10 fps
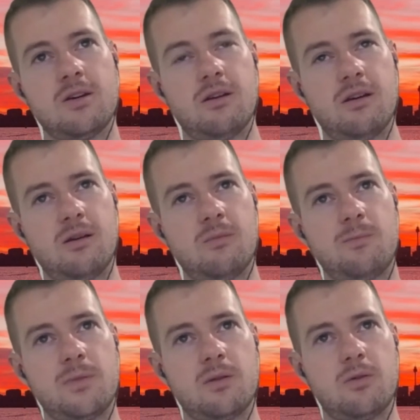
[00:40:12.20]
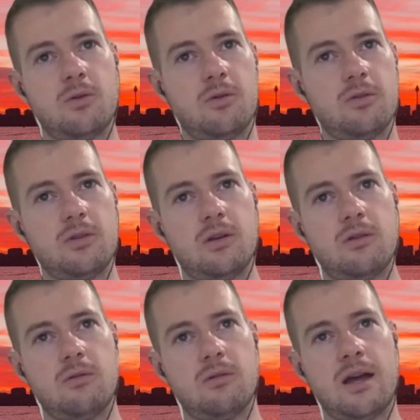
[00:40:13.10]
um, or you
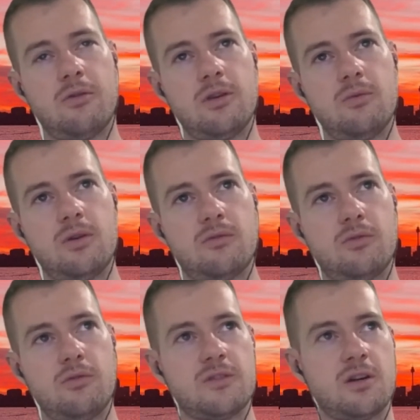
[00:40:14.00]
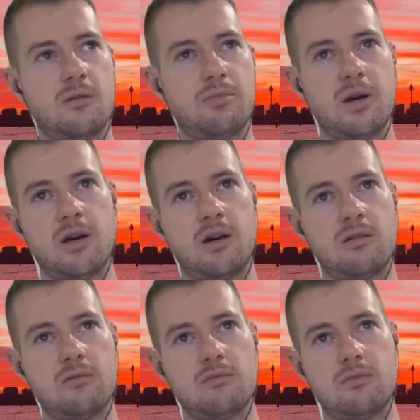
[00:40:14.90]
know, how are you with a rooftop bar